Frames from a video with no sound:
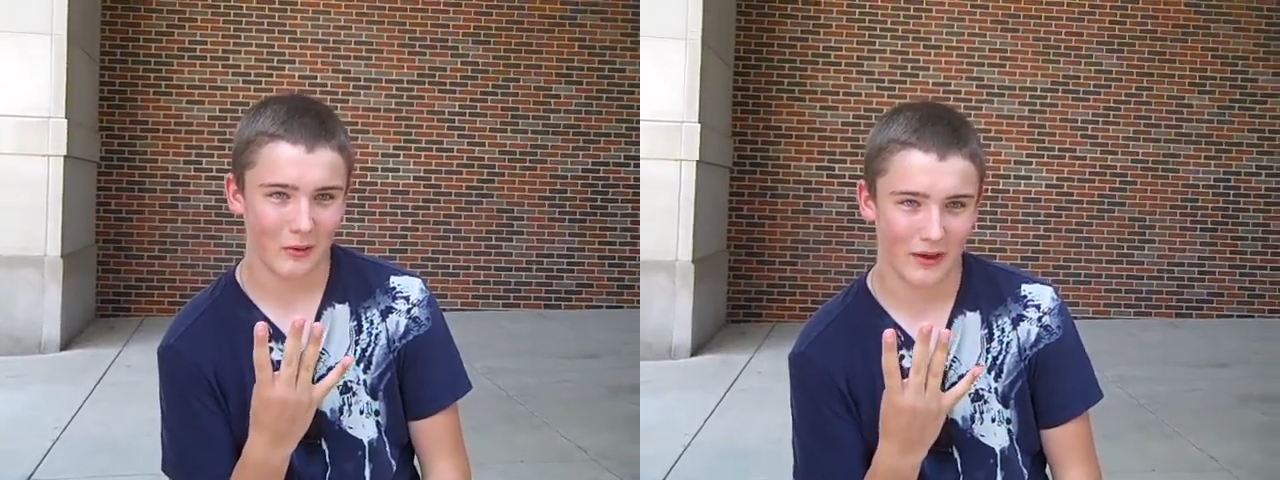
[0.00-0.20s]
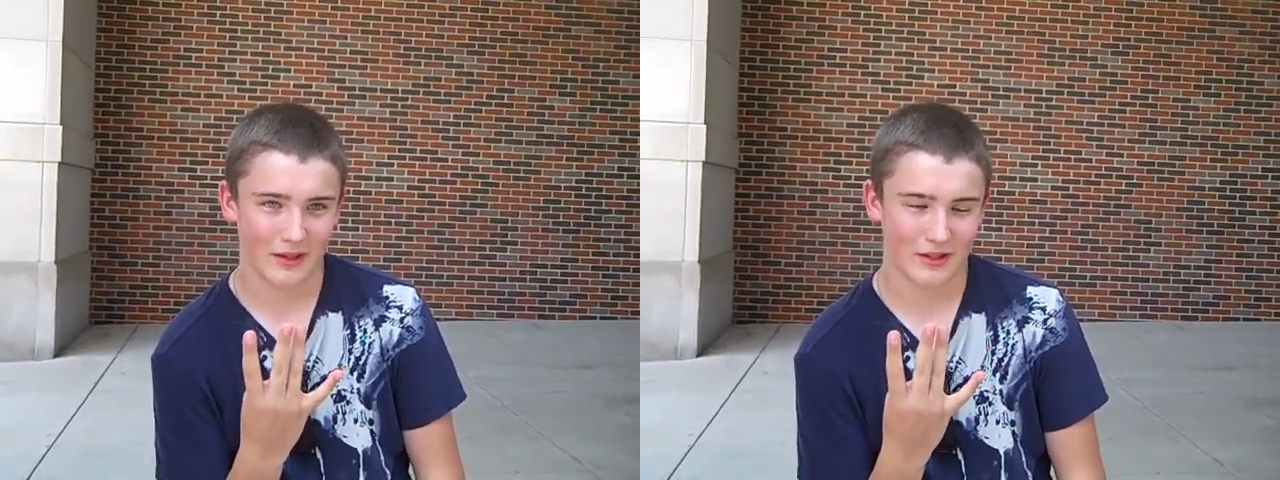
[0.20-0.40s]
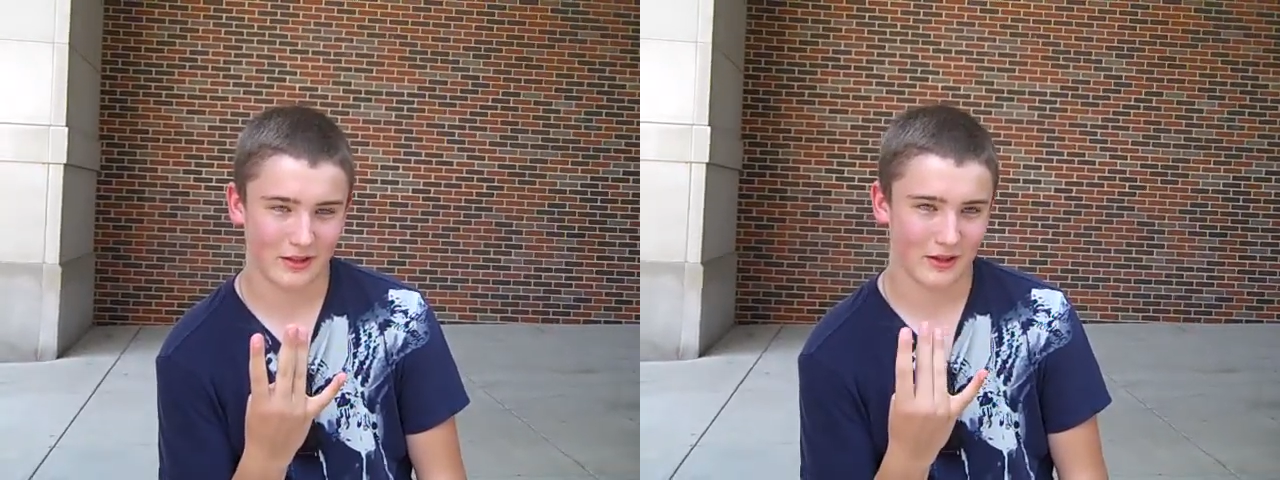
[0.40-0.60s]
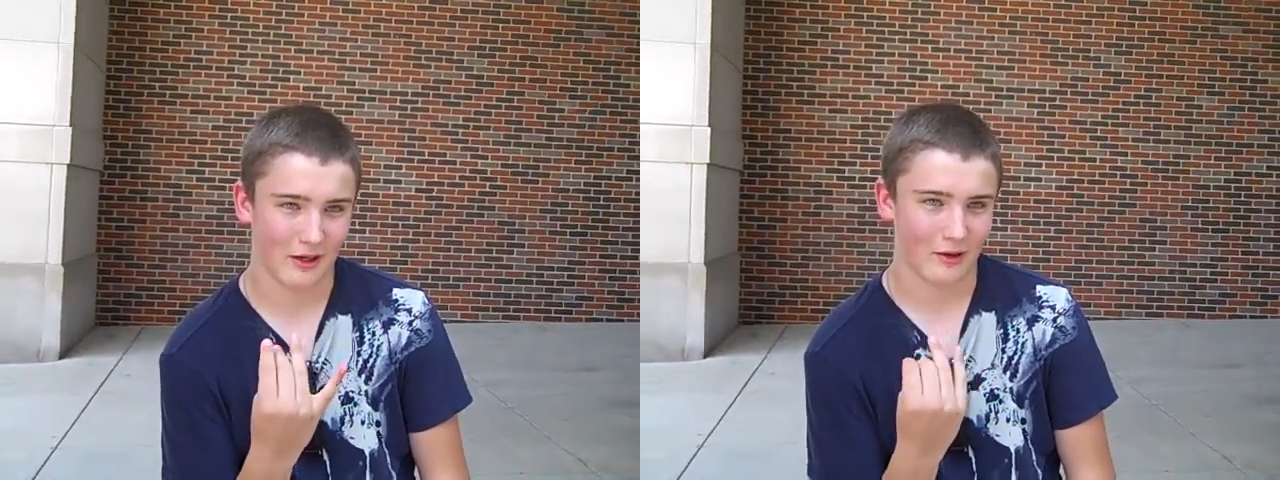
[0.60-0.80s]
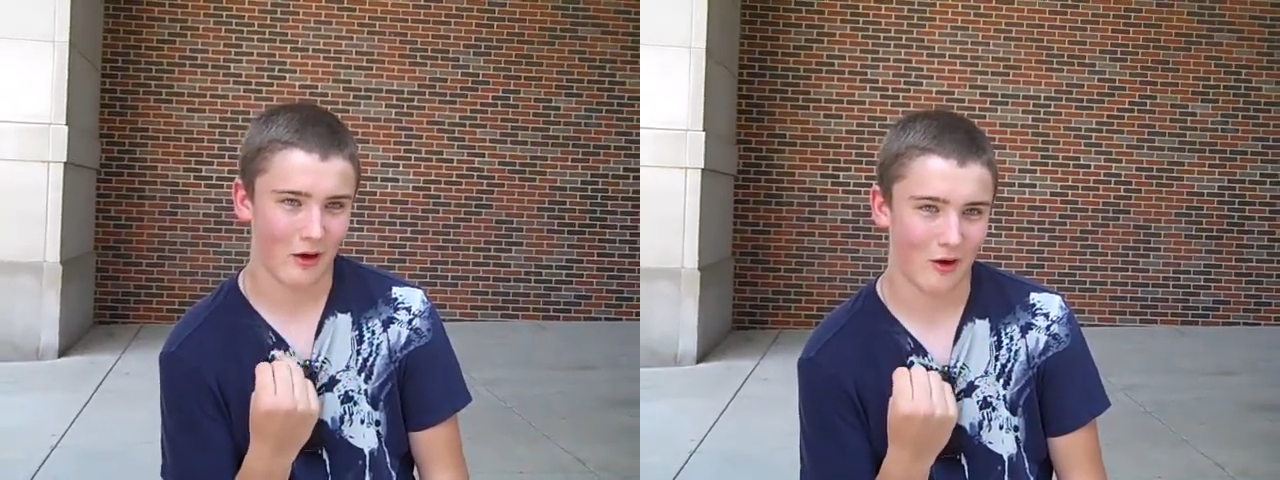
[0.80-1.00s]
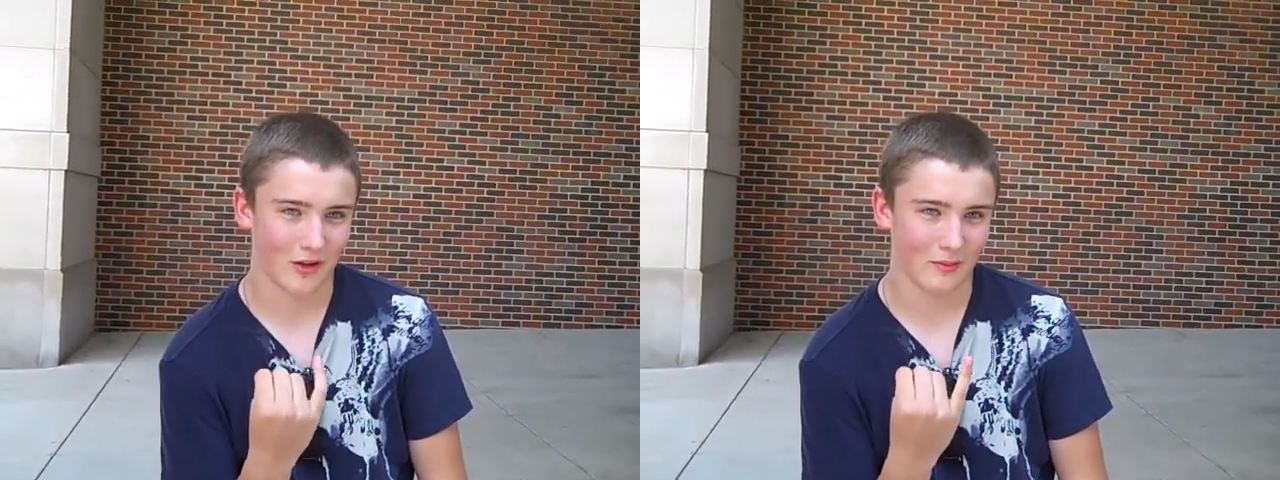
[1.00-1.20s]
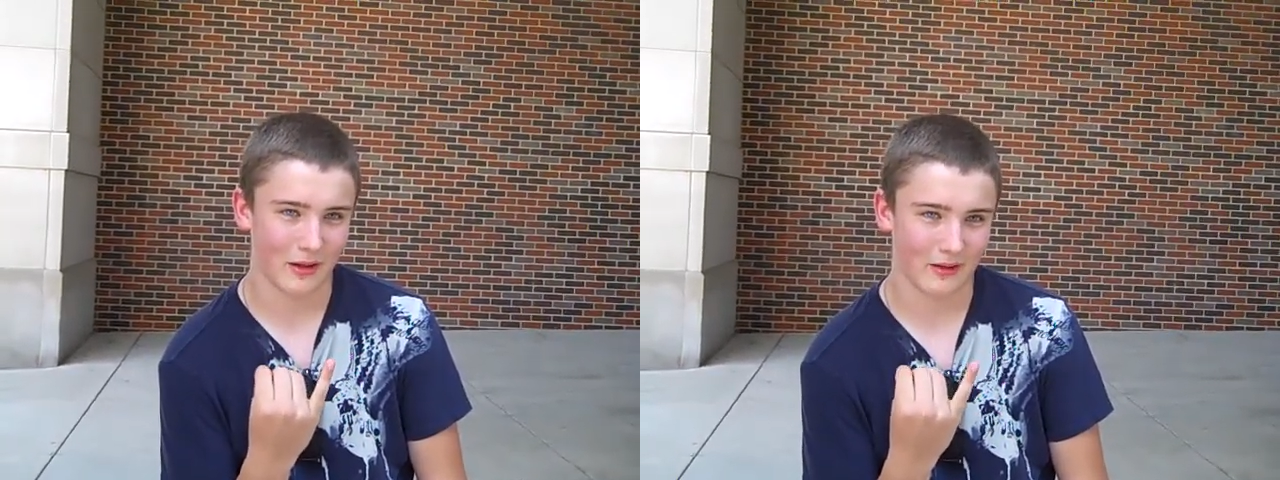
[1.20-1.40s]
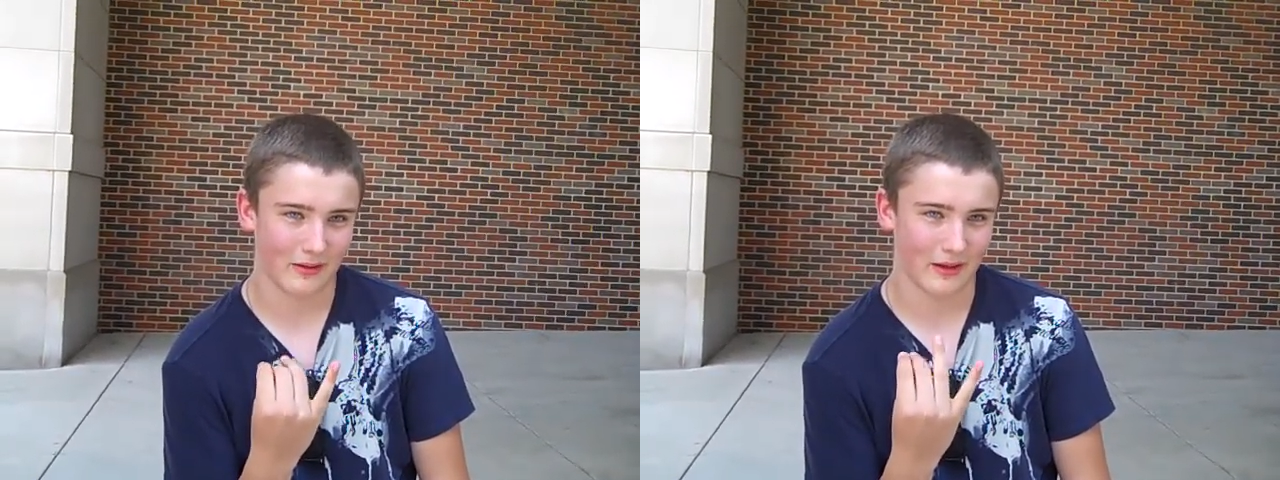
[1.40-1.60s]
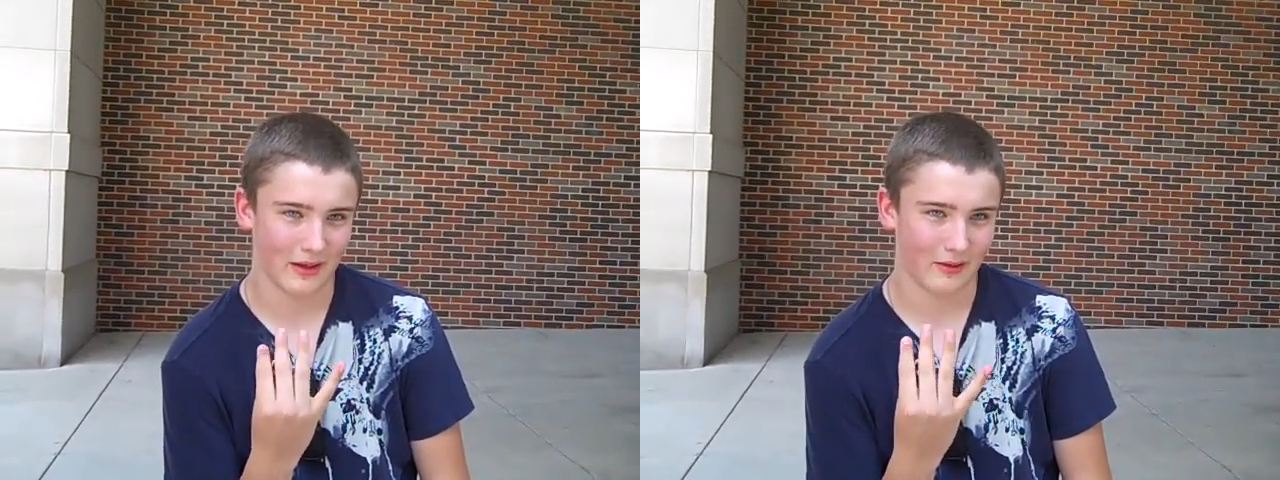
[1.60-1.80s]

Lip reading: which ultimately